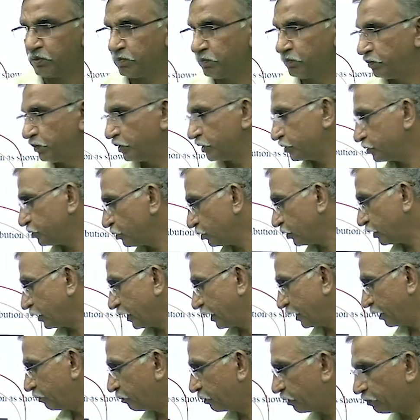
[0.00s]
based on
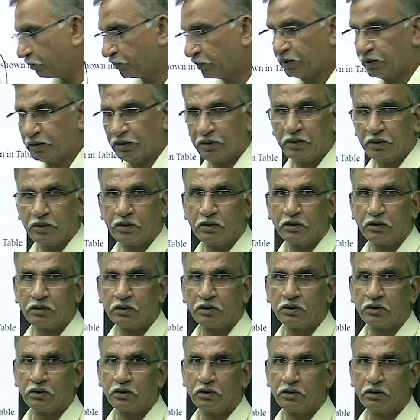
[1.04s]
random number,
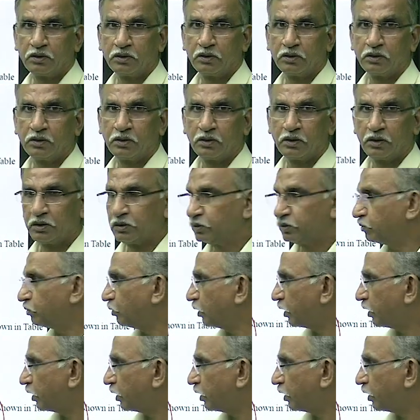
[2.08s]
you